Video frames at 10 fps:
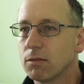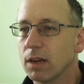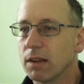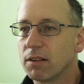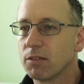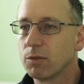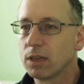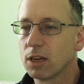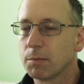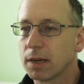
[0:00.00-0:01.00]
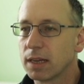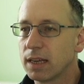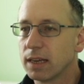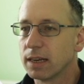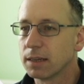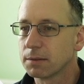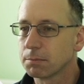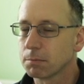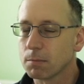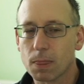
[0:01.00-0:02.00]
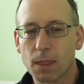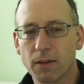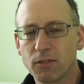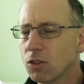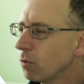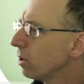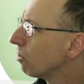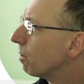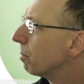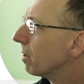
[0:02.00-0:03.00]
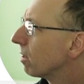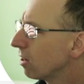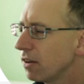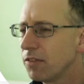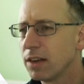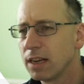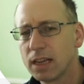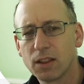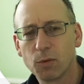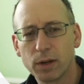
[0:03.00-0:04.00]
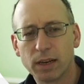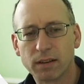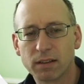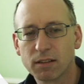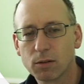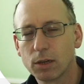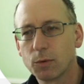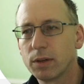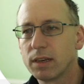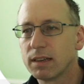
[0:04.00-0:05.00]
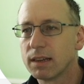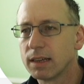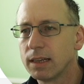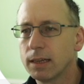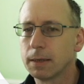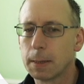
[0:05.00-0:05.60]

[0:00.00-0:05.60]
Right, so if we go back here, I've got the window open, but I don't know if you can hear the wind. It's quite a windy day.